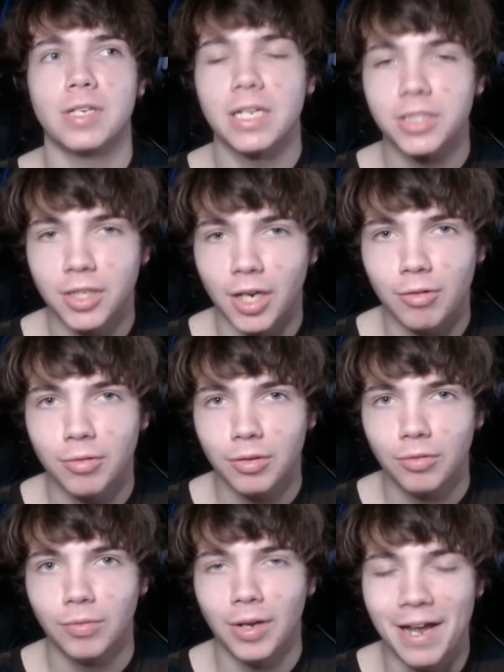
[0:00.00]
Yes and no.
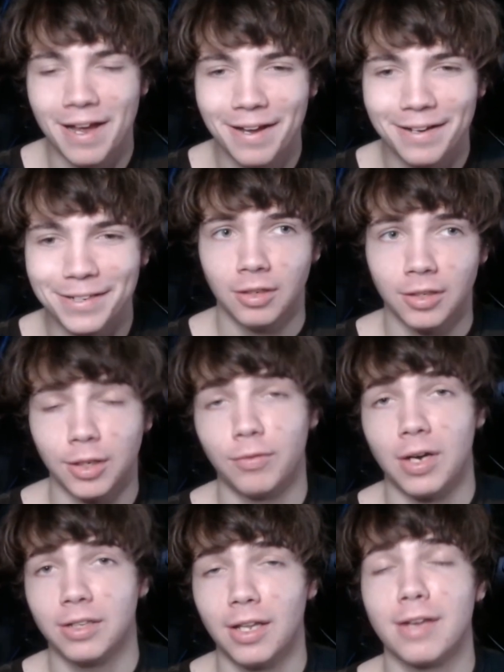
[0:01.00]

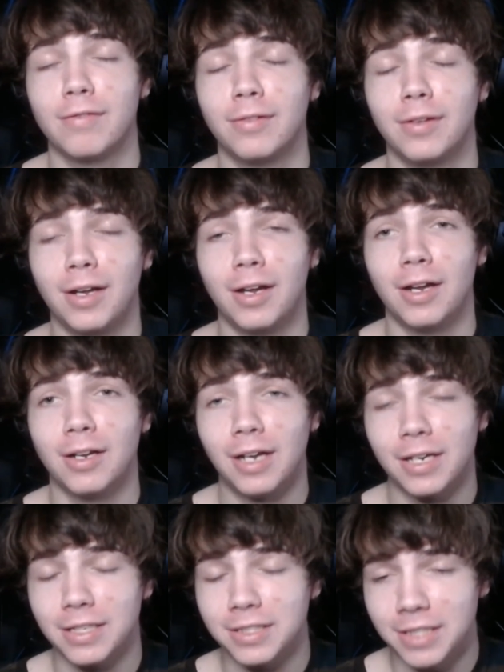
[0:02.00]
Define life.
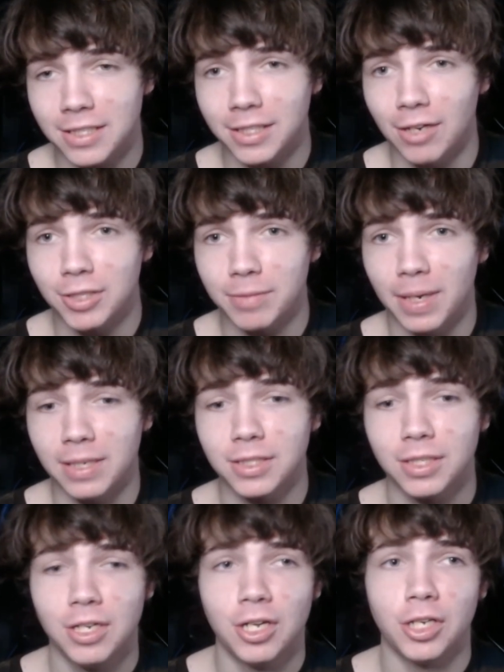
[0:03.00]
I guess yes and no, it
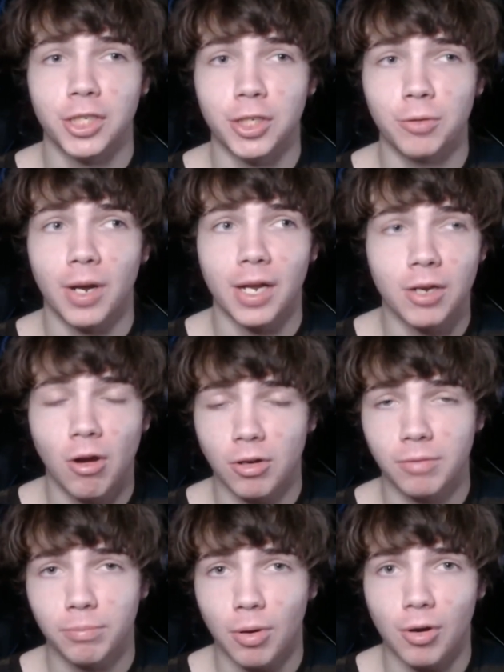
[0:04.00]
depends. Do I go
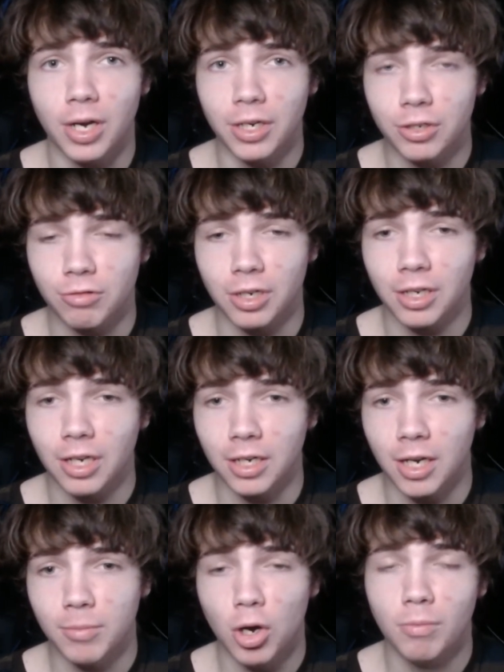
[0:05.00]
out and party and drink
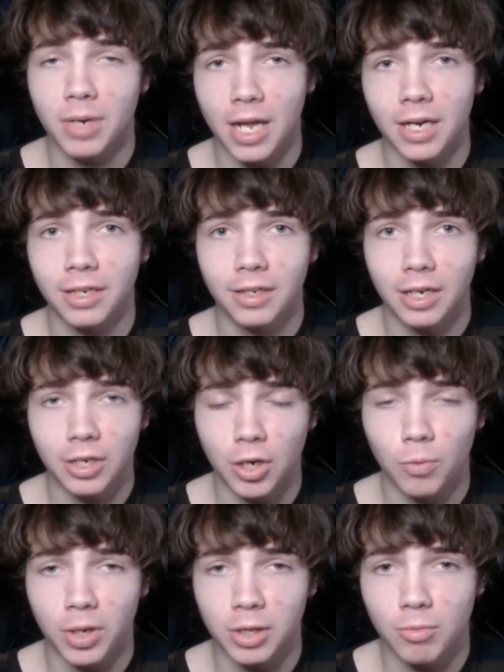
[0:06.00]
and come home and edit at, 1
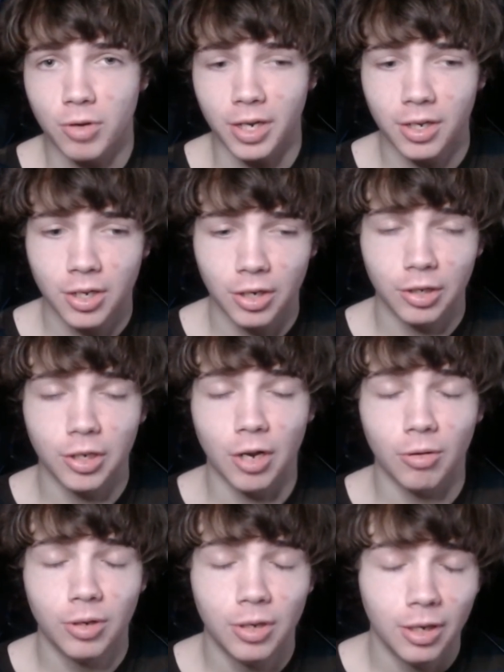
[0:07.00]
in the morning?
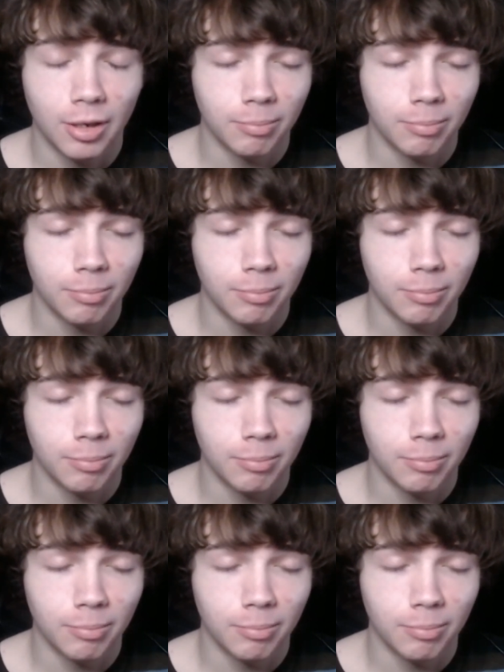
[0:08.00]
No.